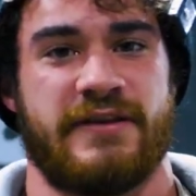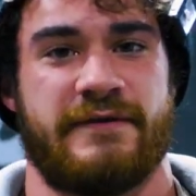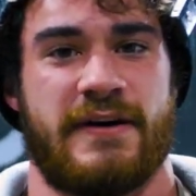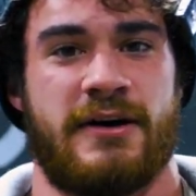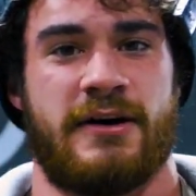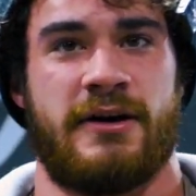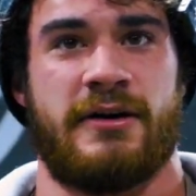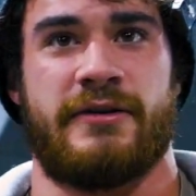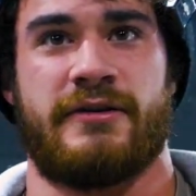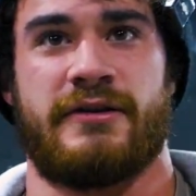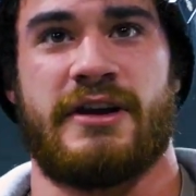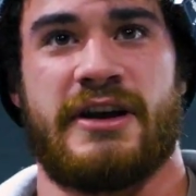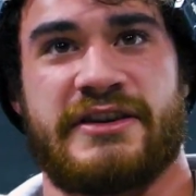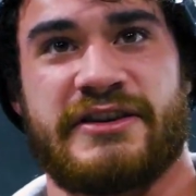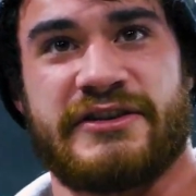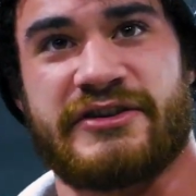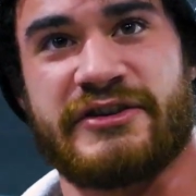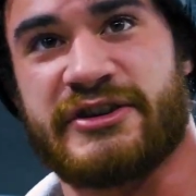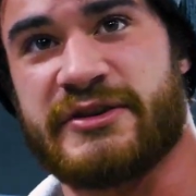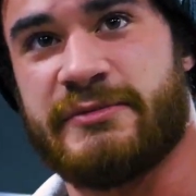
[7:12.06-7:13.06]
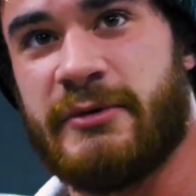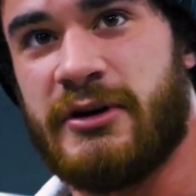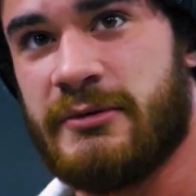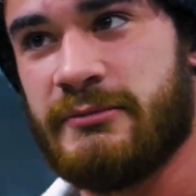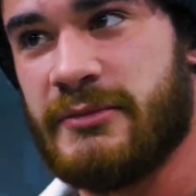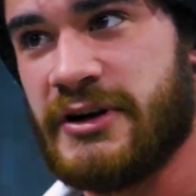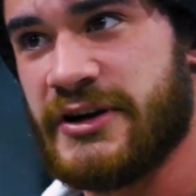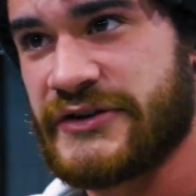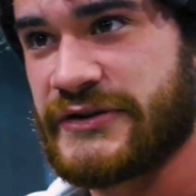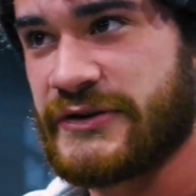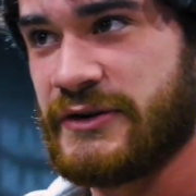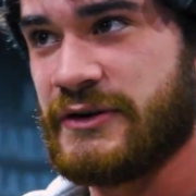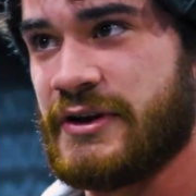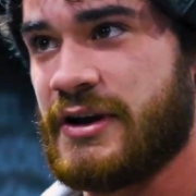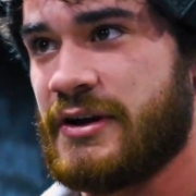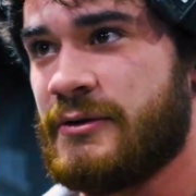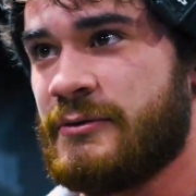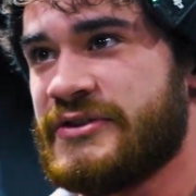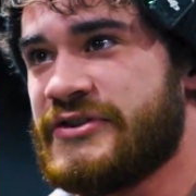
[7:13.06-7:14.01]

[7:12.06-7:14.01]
give out, they're like such a small muscle that